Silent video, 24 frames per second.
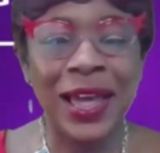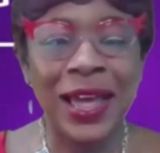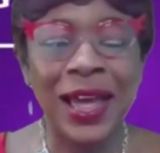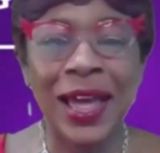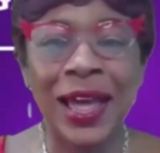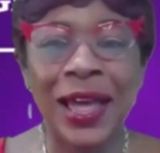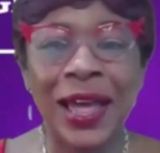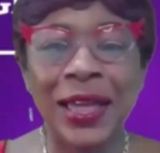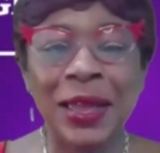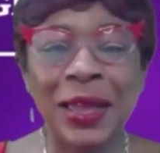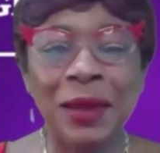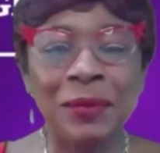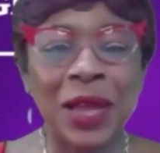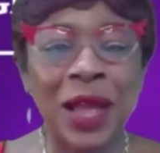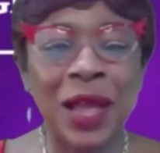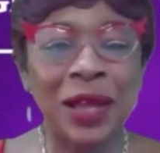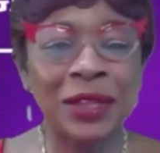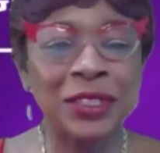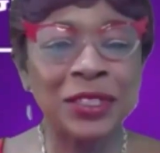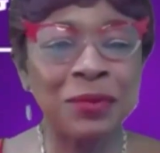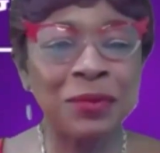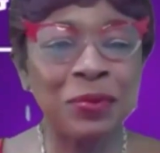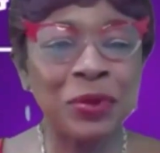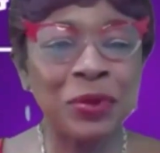I am
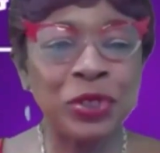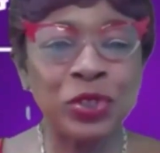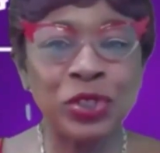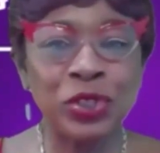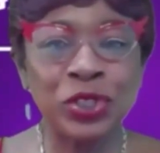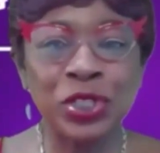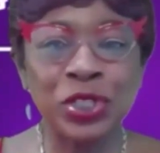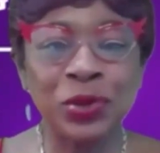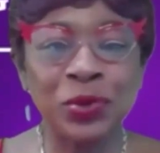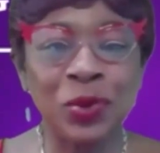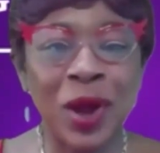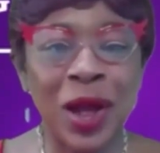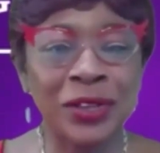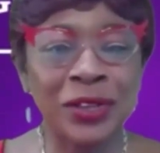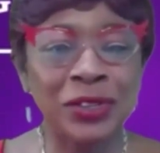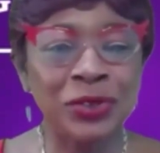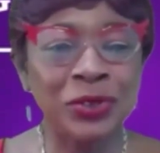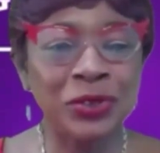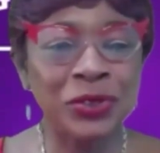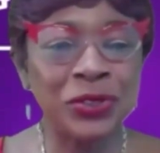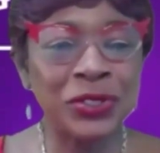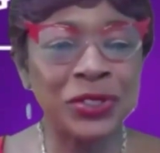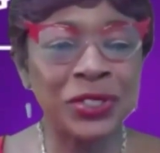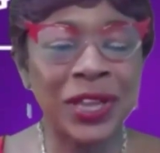Dr. Patricia
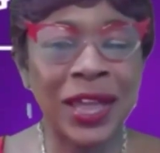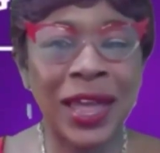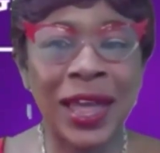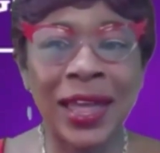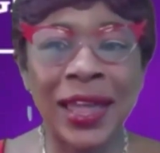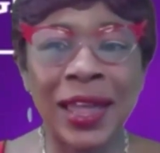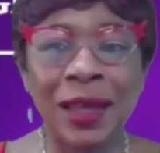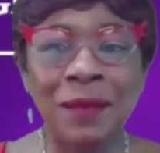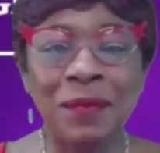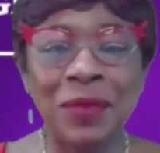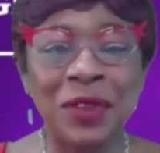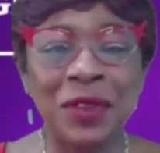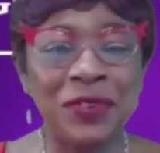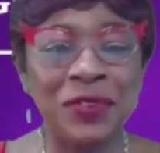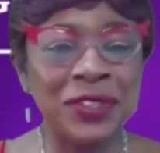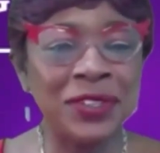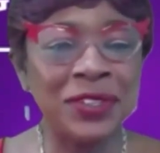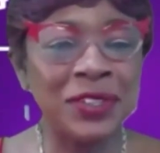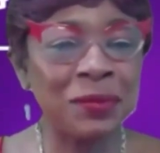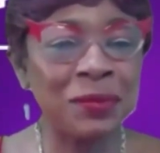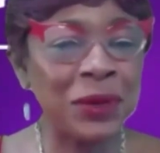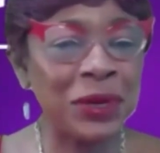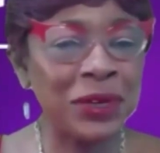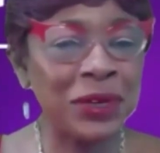Rogers. I am the
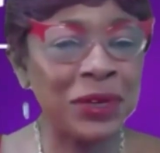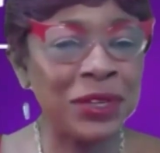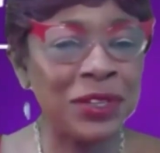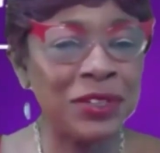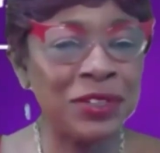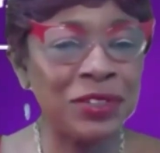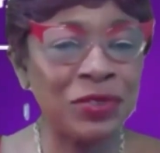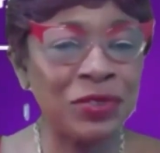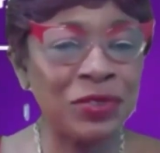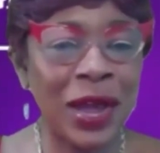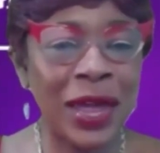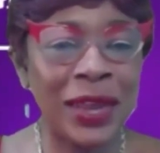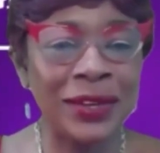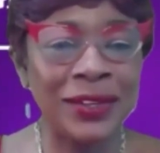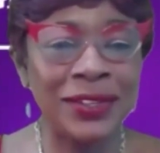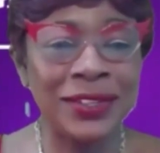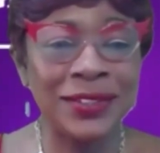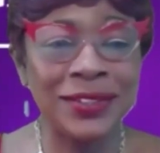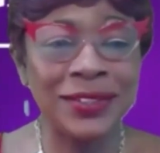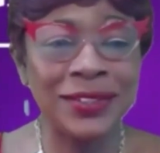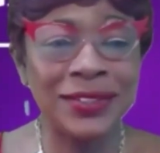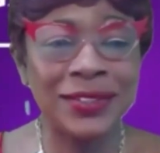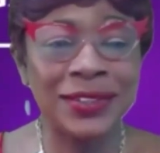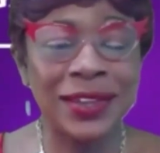visibility
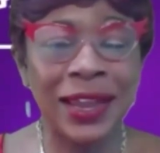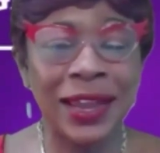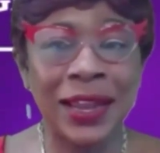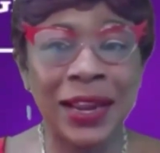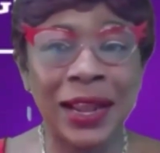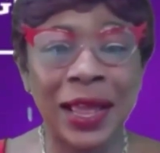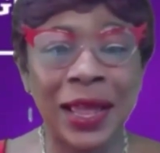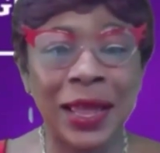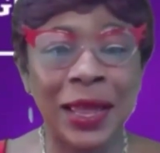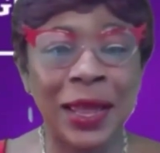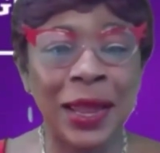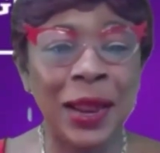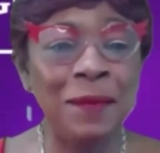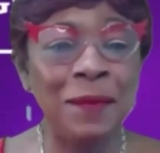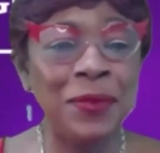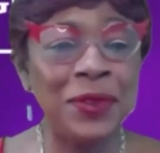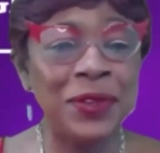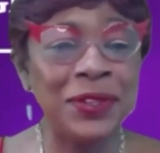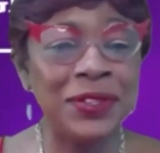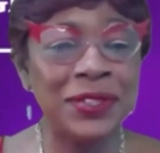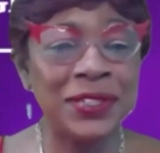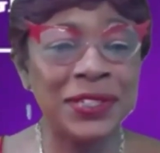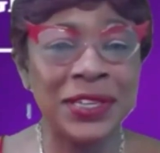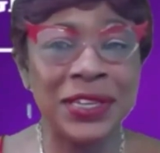strategist, and I am
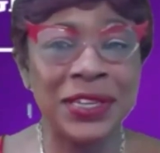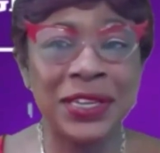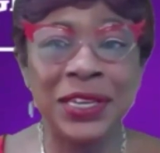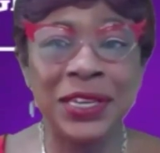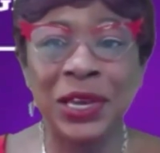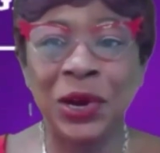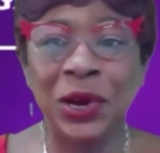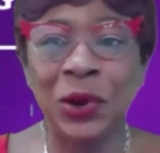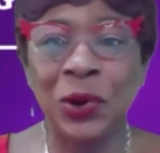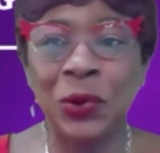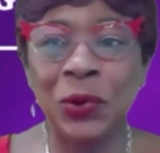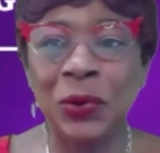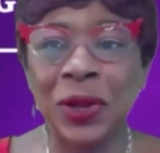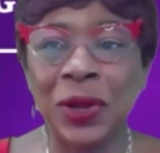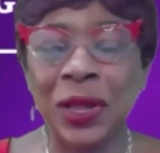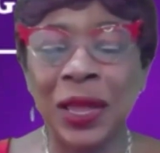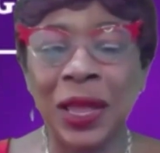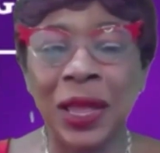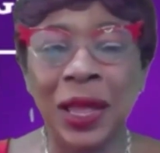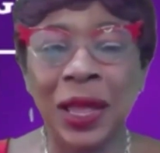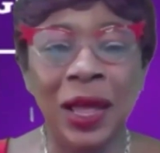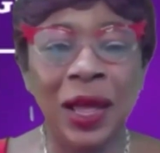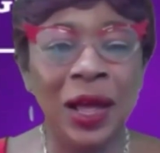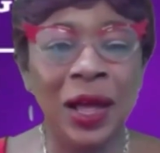the CEO
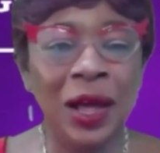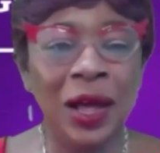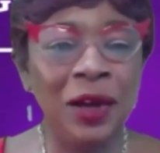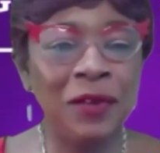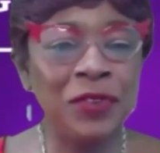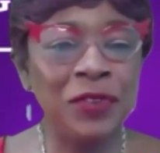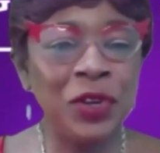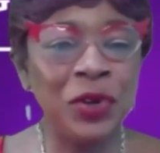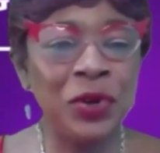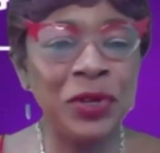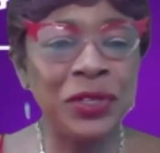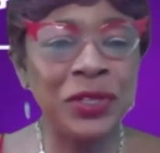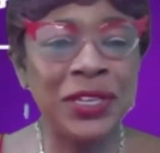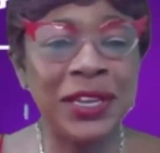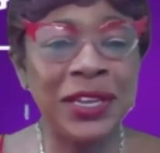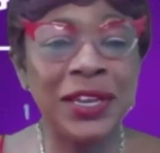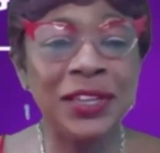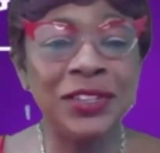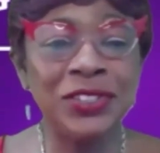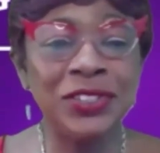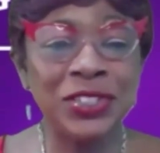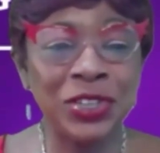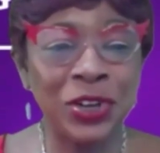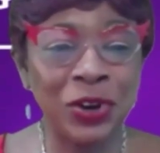of Unity
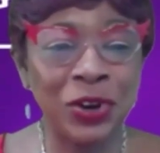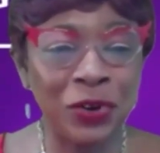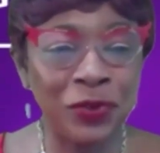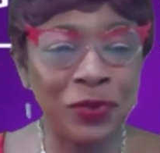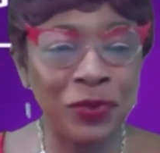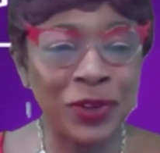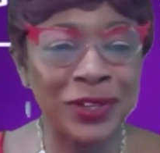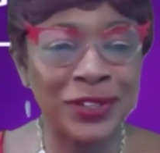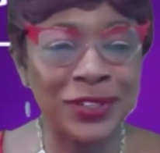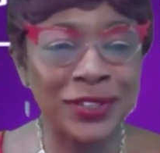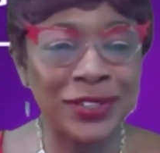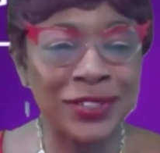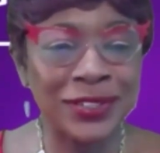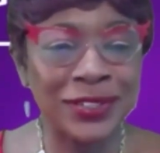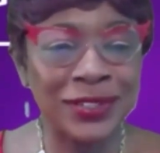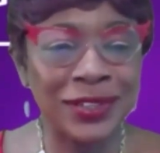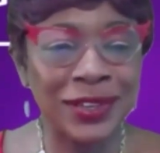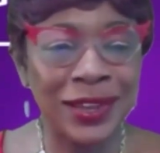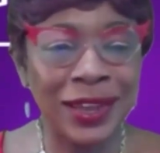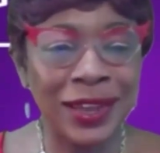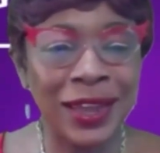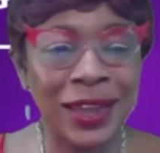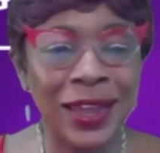and Service.